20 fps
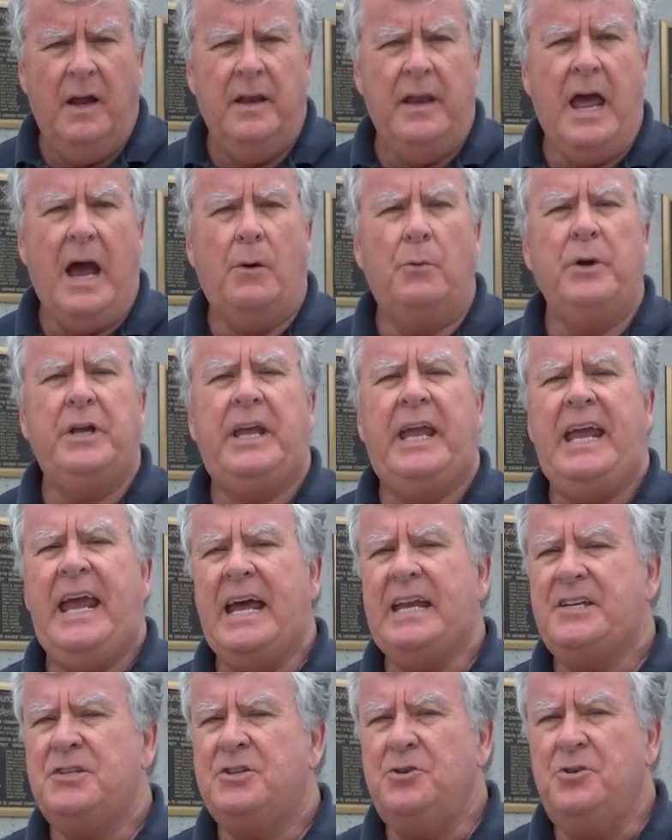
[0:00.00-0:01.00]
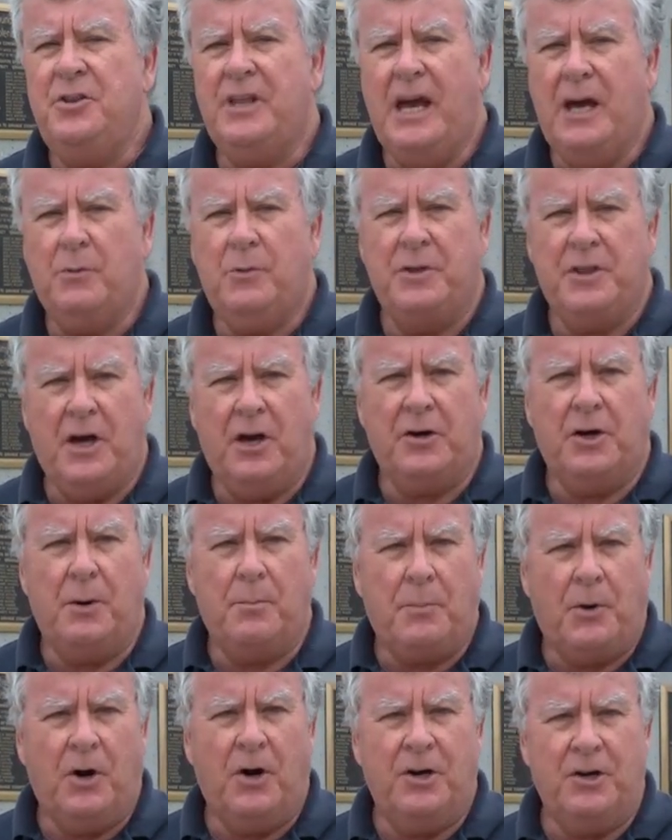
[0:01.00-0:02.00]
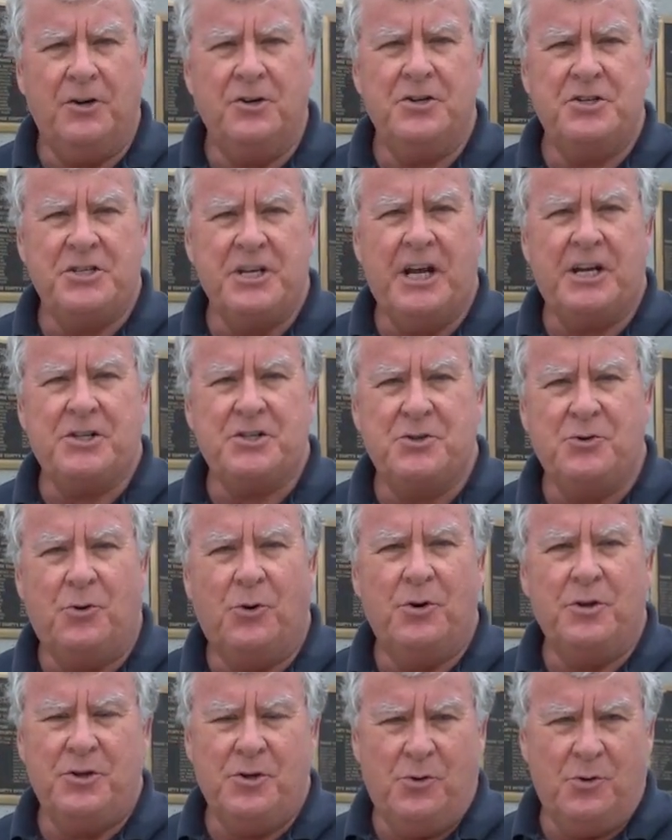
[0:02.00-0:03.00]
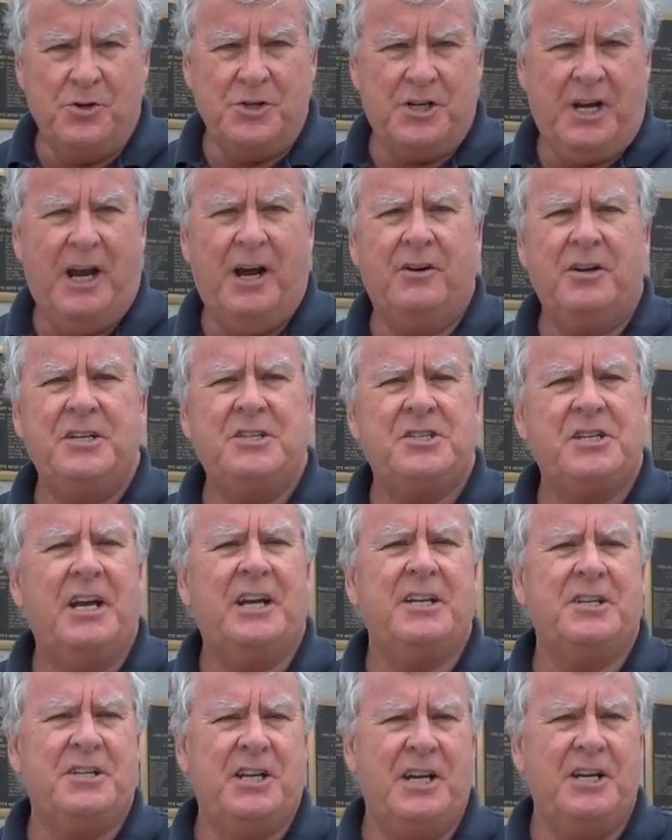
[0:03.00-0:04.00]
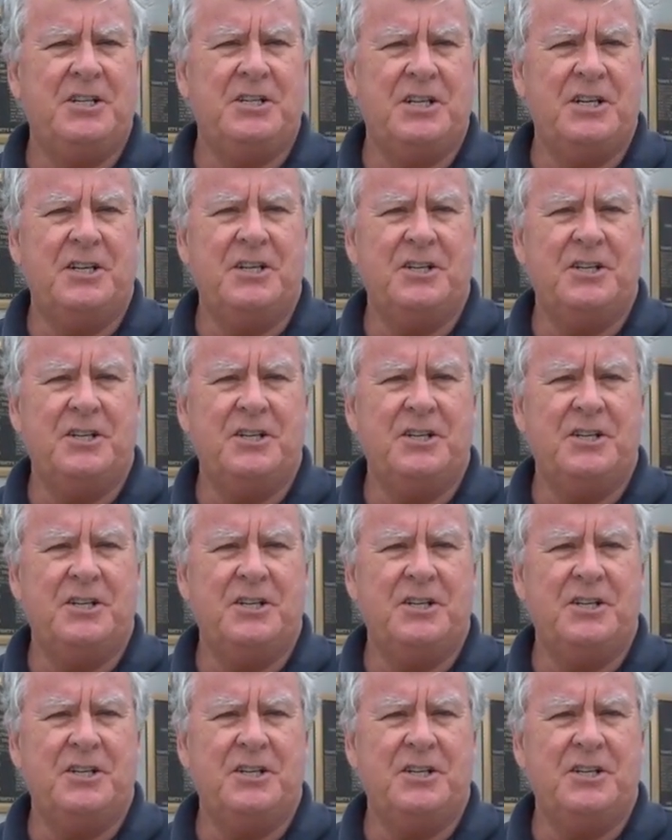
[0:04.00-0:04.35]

Now we can't do that without our partners next door, the Orange County Sanitation